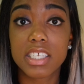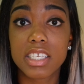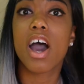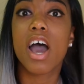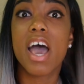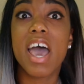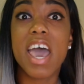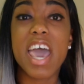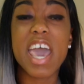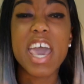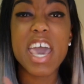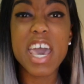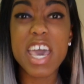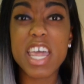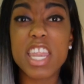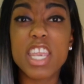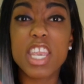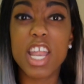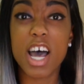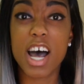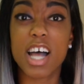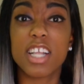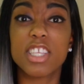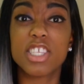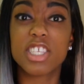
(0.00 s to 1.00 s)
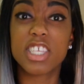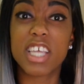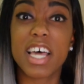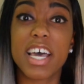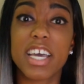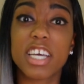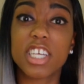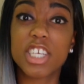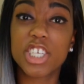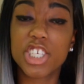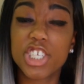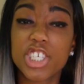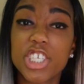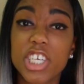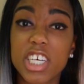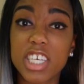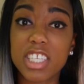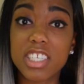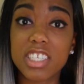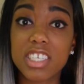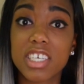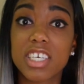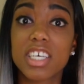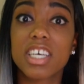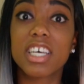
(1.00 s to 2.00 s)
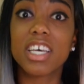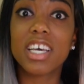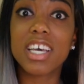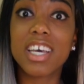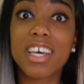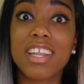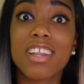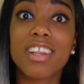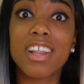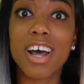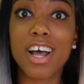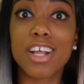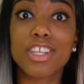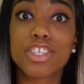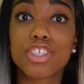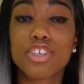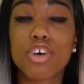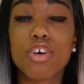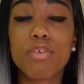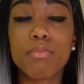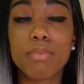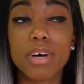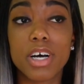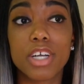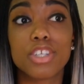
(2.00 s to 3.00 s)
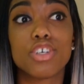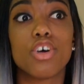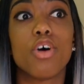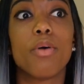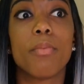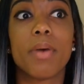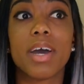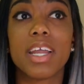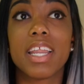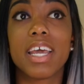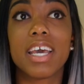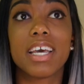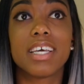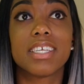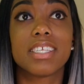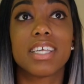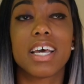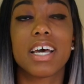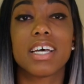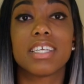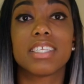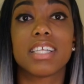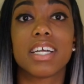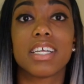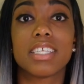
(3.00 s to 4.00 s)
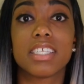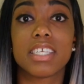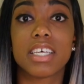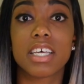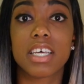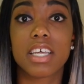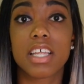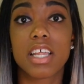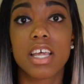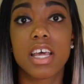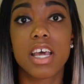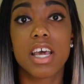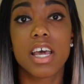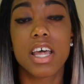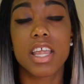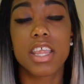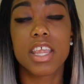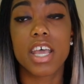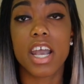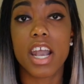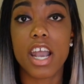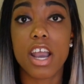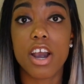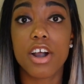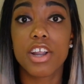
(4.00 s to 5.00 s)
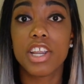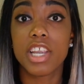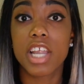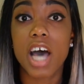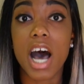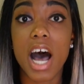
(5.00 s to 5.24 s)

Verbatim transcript: Yeah. It knots like... it knots so much. Oh my days, yes, that's it. The hair